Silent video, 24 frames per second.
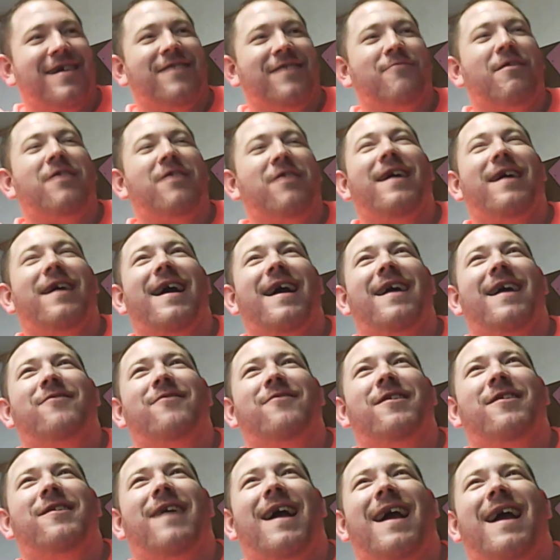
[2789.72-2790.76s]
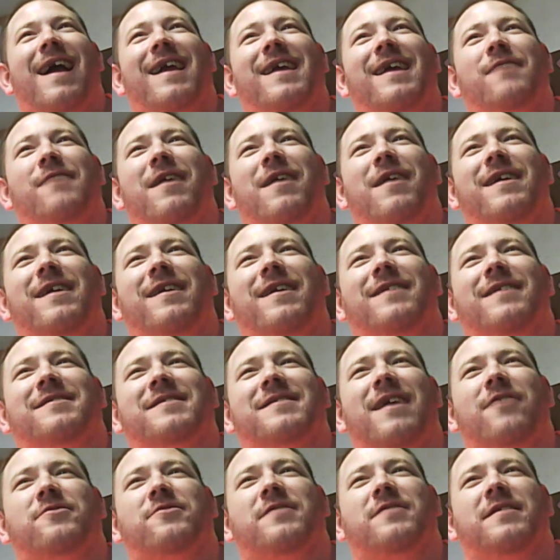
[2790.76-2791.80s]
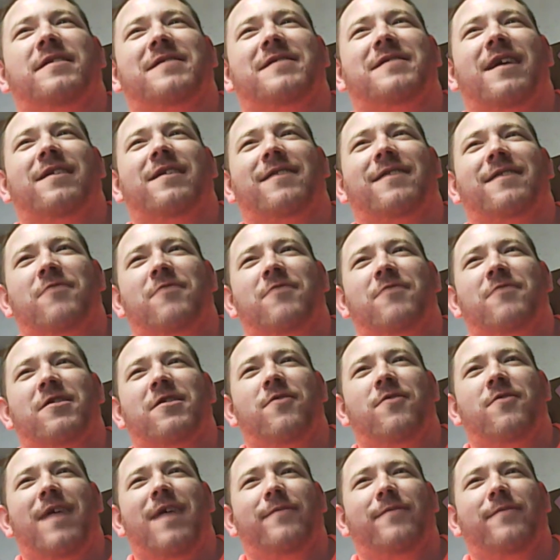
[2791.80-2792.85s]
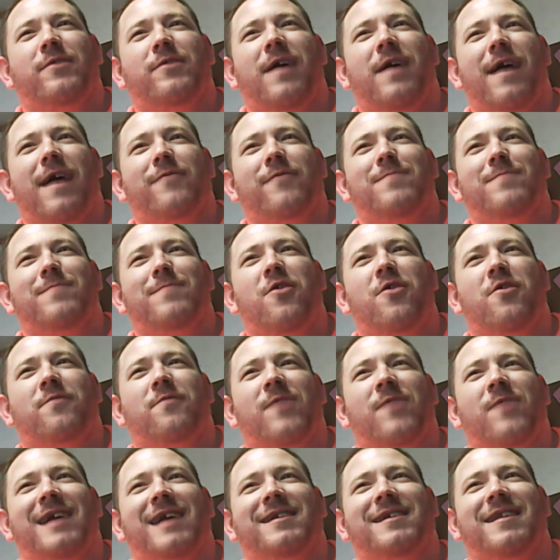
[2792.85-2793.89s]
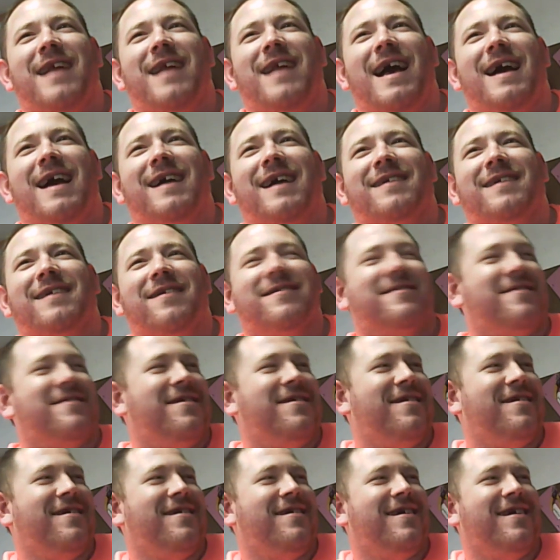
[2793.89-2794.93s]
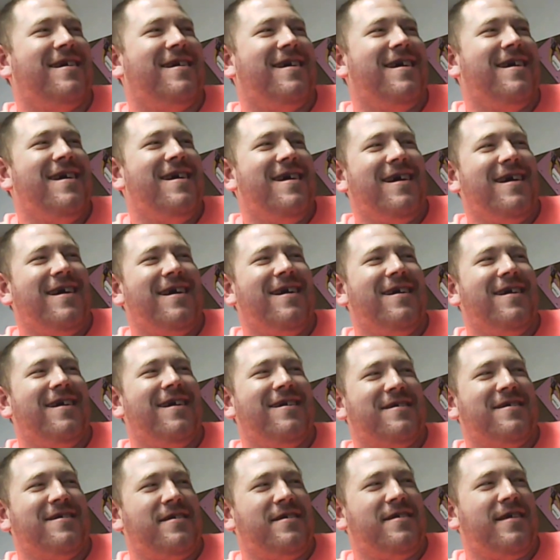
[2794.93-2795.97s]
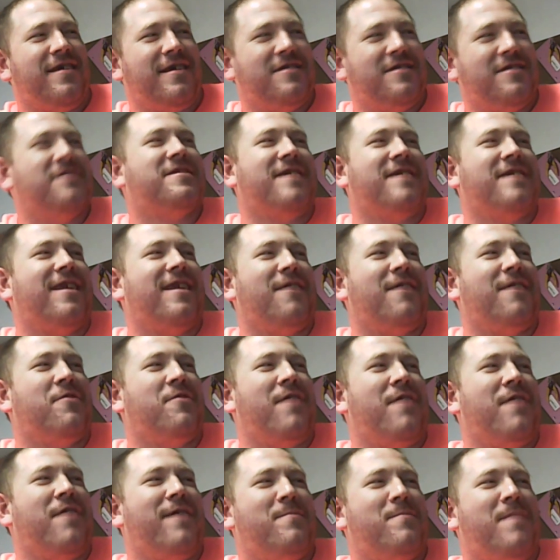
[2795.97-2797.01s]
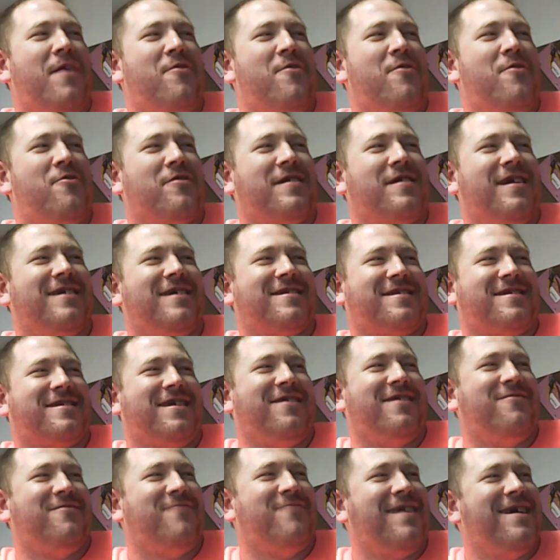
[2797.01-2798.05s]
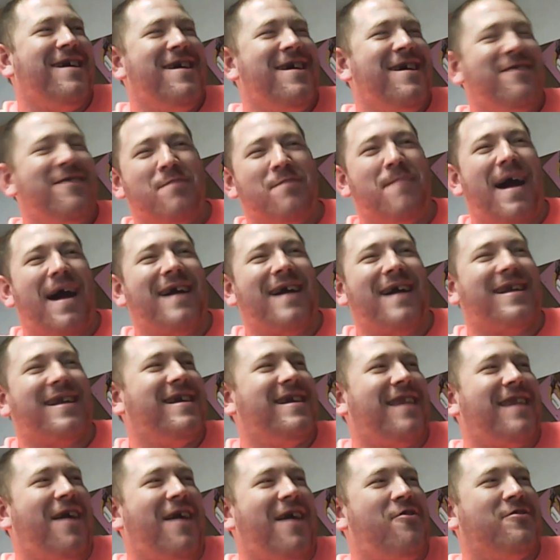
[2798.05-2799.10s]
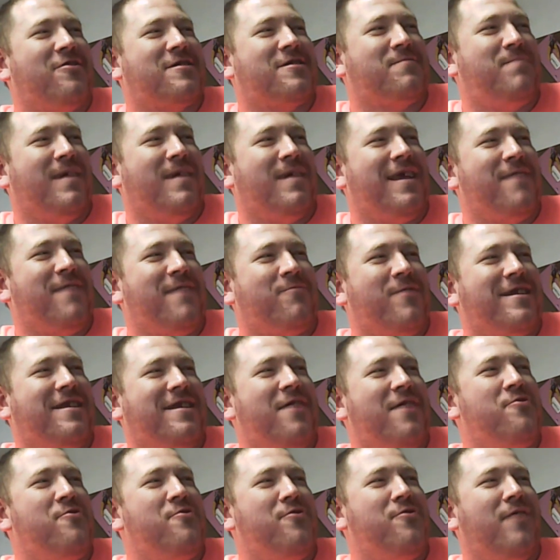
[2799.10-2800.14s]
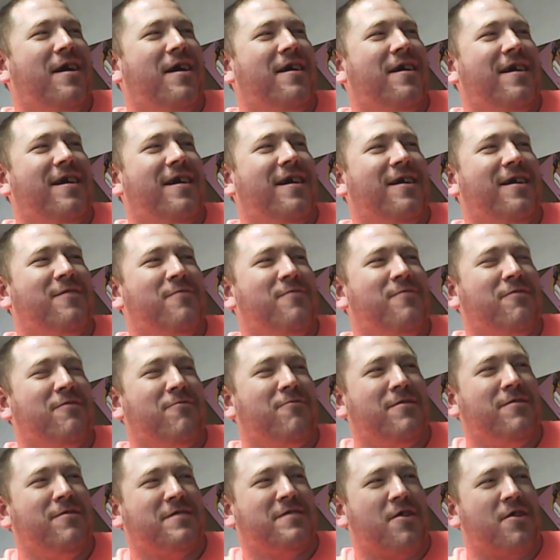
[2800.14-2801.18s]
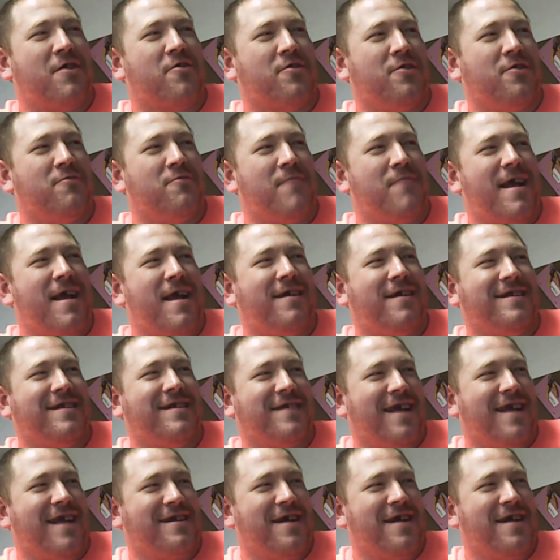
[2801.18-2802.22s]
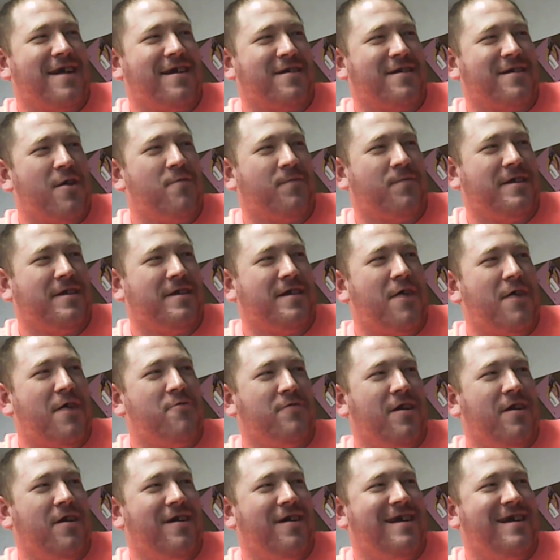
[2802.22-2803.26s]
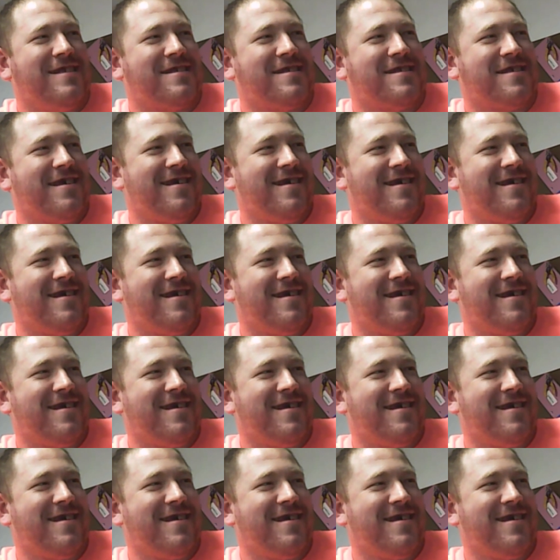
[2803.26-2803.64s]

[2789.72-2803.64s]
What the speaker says: Well, anyway, it sounds like we're gonna have a ball Friday night because it just sounds like we're gonna have a ball because we might get lost, but if we do, we'll circle around and go for the donuts.